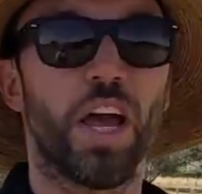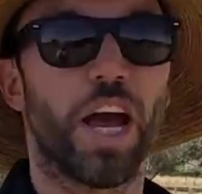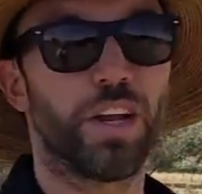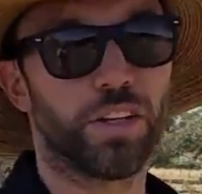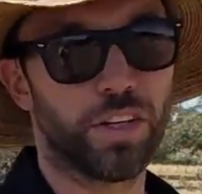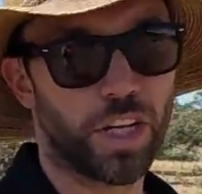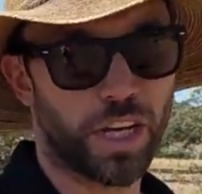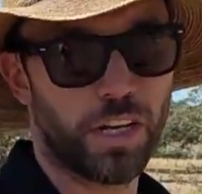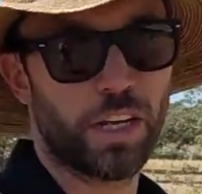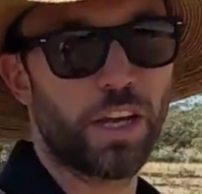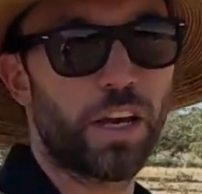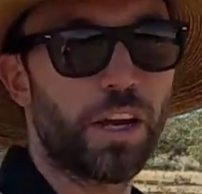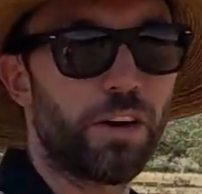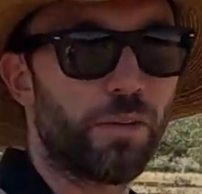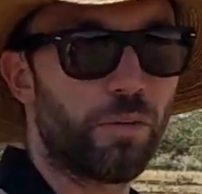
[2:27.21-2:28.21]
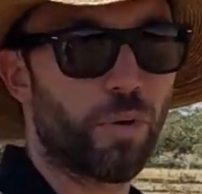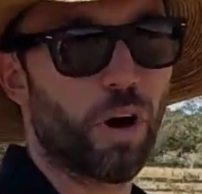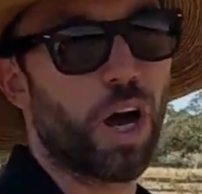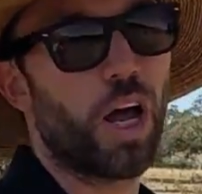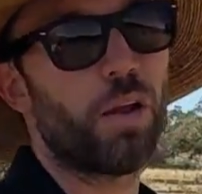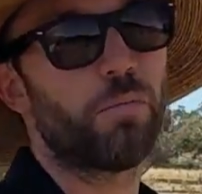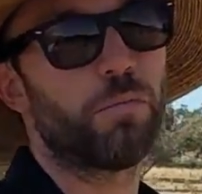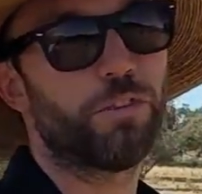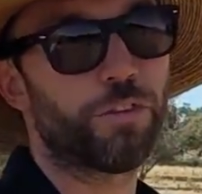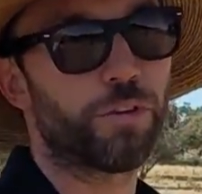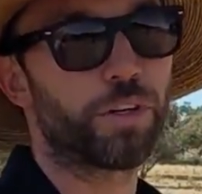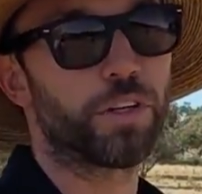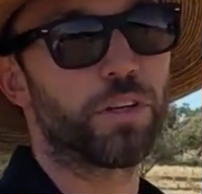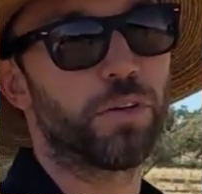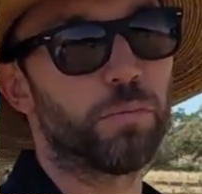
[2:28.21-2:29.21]
and you need to get it right
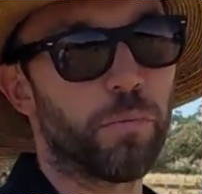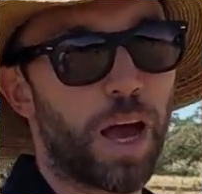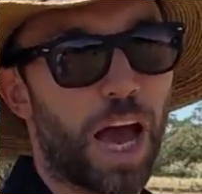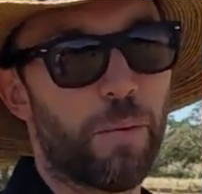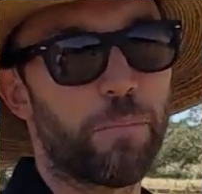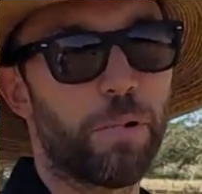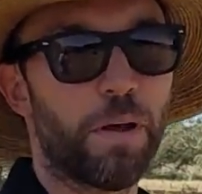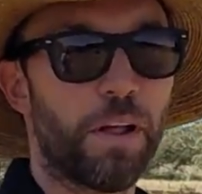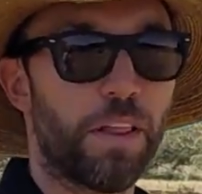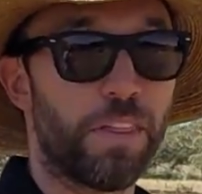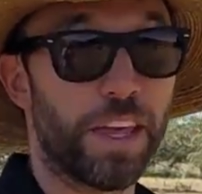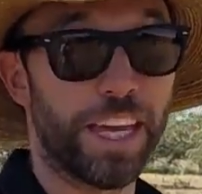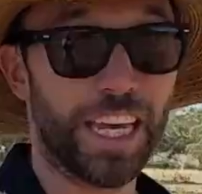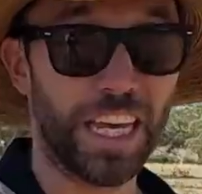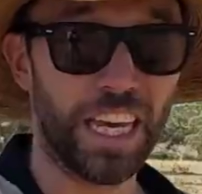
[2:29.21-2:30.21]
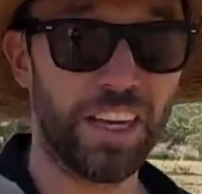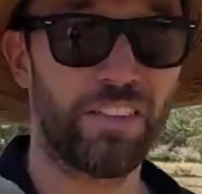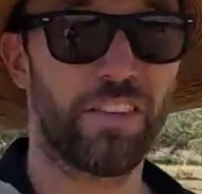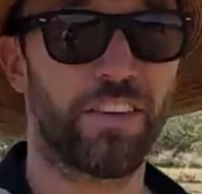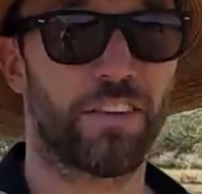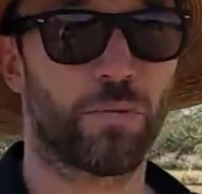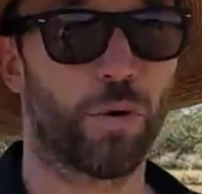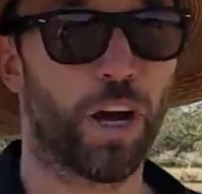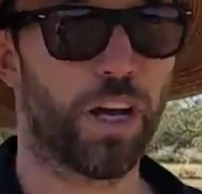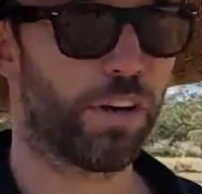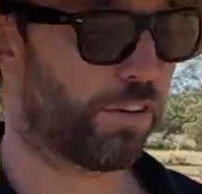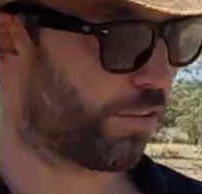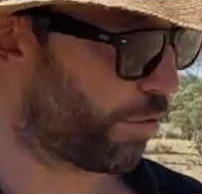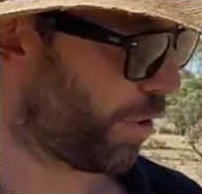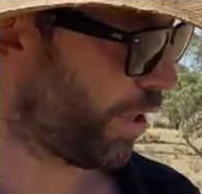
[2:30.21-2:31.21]
for you map. The easiest way to
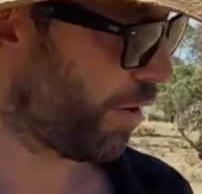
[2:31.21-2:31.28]
do